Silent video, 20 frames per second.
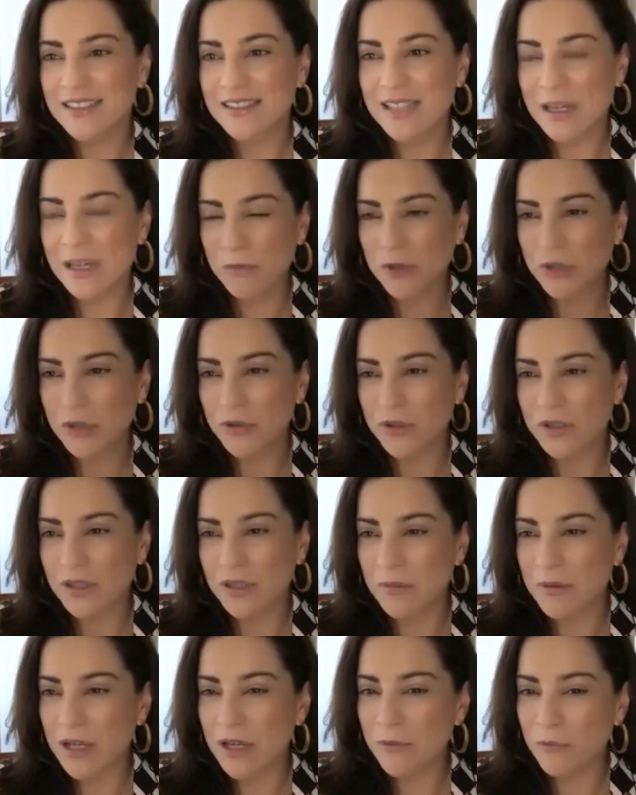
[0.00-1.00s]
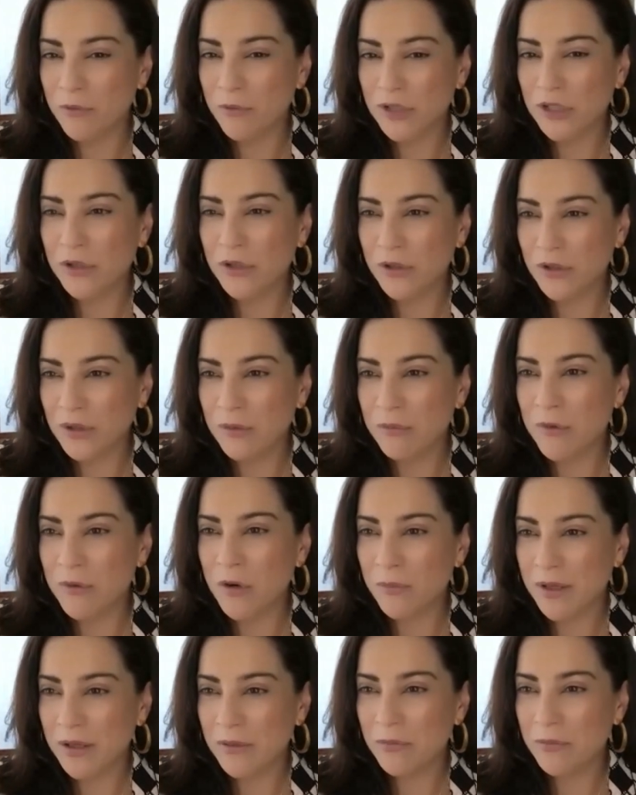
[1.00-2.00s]
Then when mm-hmm. you're when you're in the
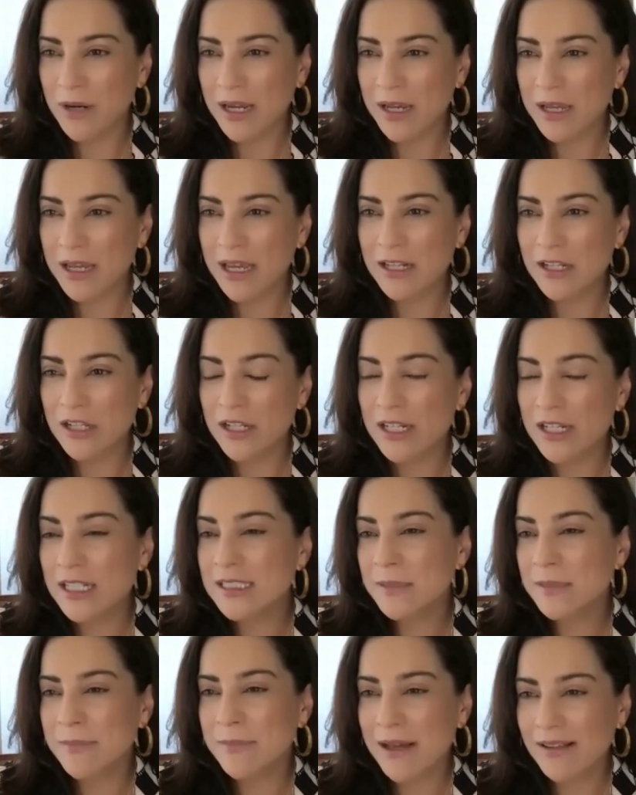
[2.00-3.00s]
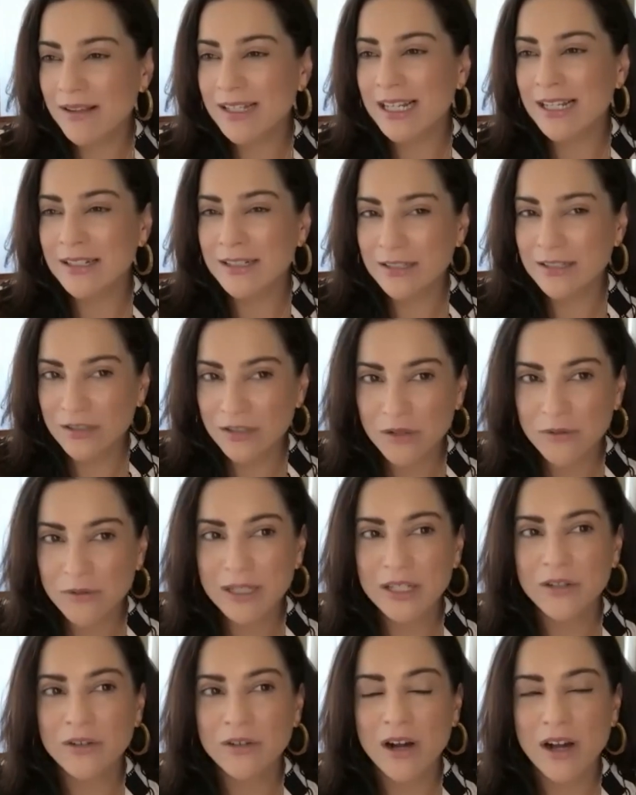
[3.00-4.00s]
moment, right? And it is about like
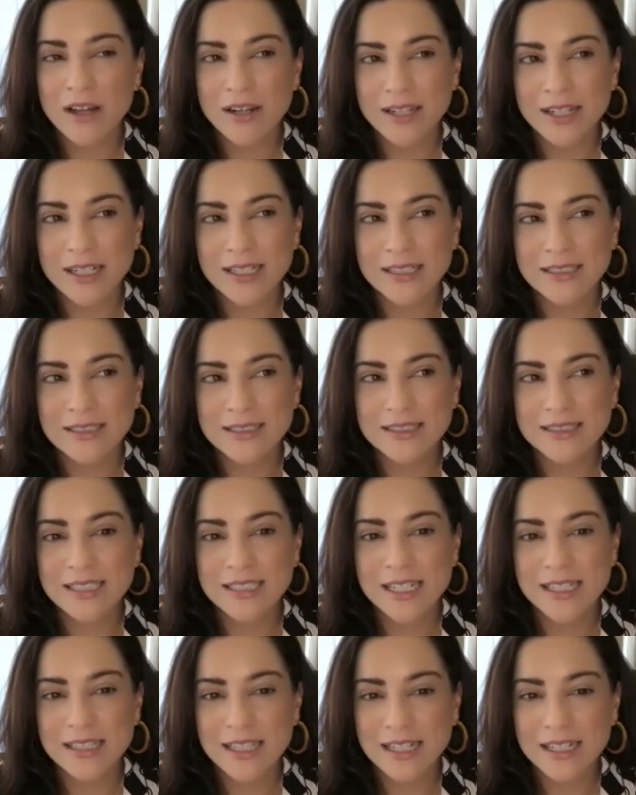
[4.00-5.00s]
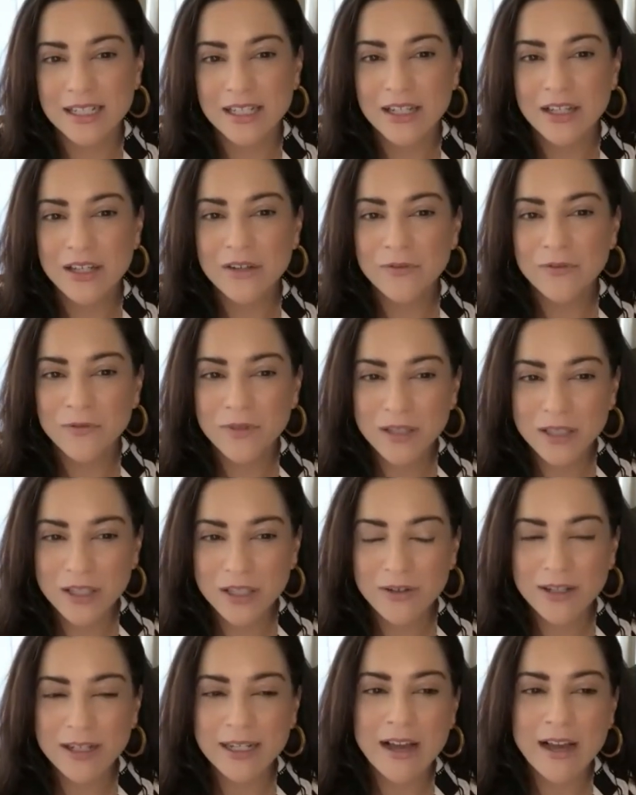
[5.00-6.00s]
knowing your audience and like
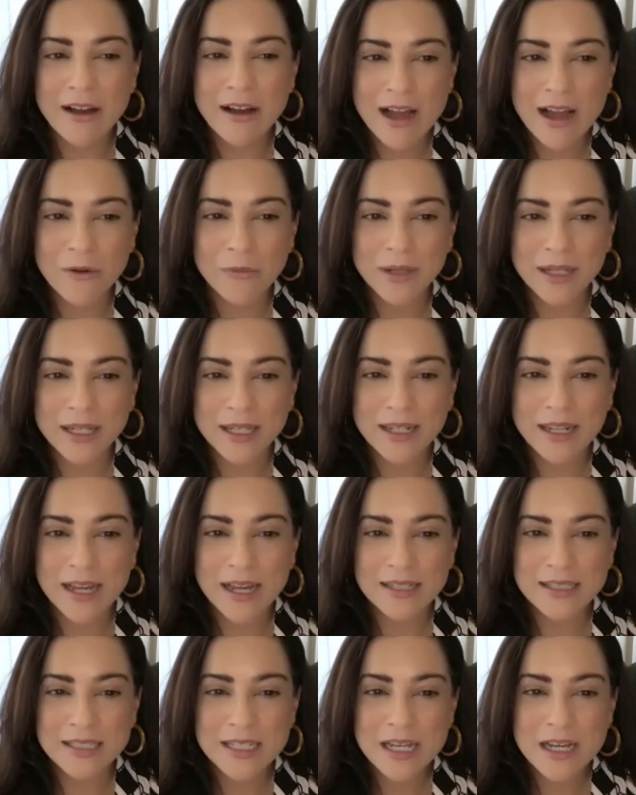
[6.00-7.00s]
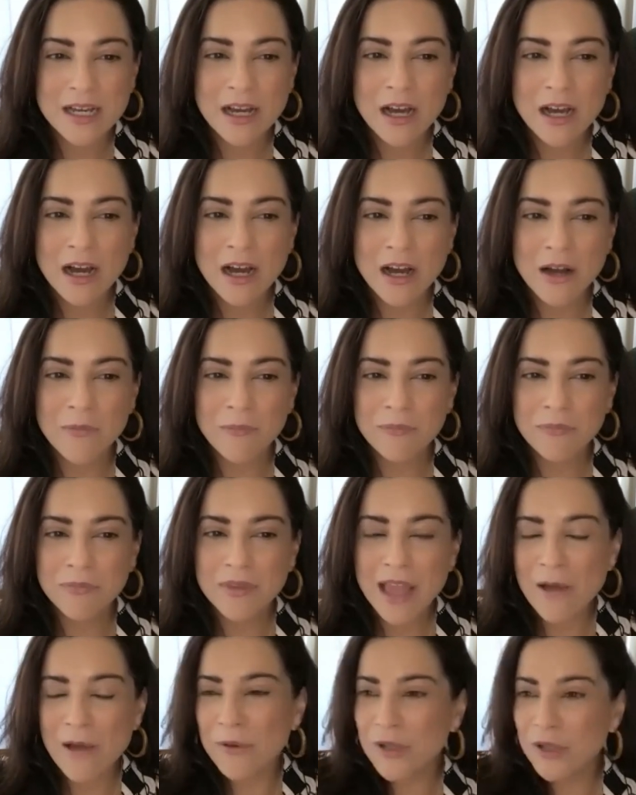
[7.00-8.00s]
figuring out how we connect. Um,
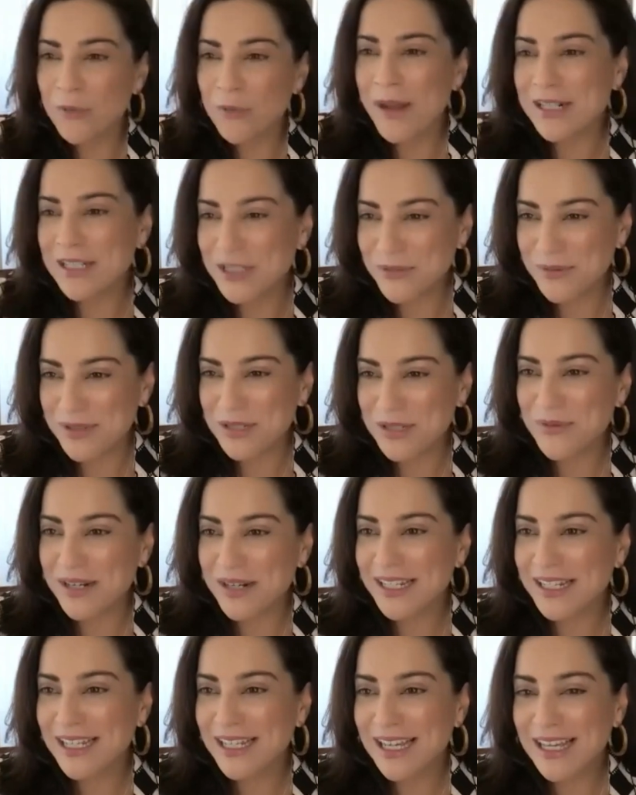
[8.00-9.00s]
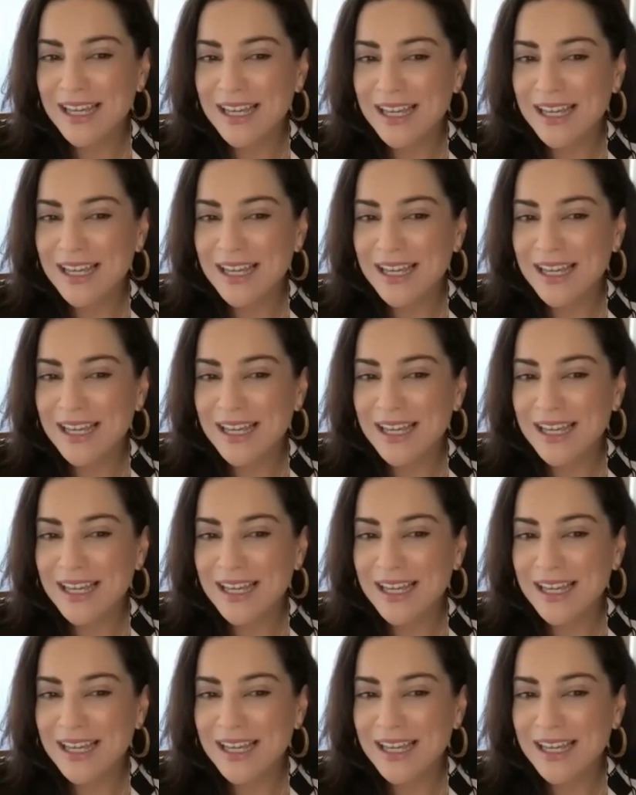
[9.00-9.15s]
I want to go back to 2020.